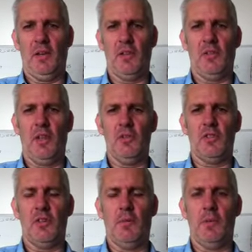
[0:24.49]
They've done
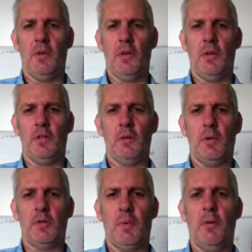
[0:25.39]
some
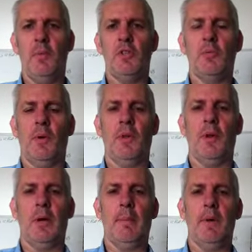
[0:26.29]
experiments with
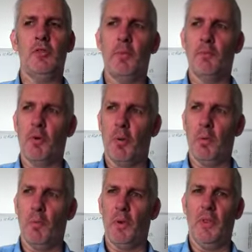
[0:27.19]
a measurement
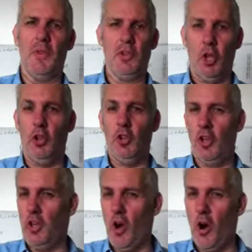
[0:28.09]
problem with
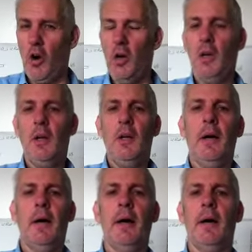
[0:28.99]
the young
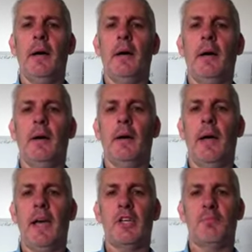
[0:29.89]

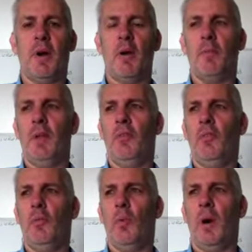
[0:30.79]
experiment
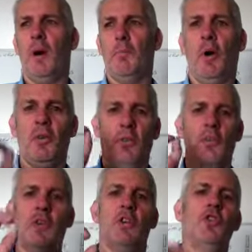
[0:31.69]
where
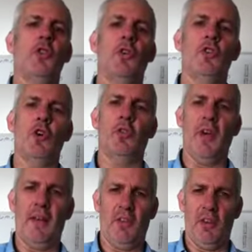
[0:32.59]
particles are shot
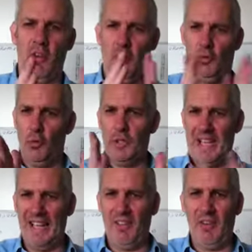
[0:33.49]
at a
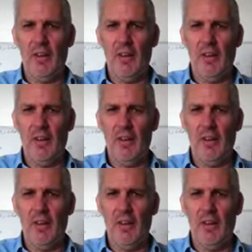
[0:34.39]
two-slit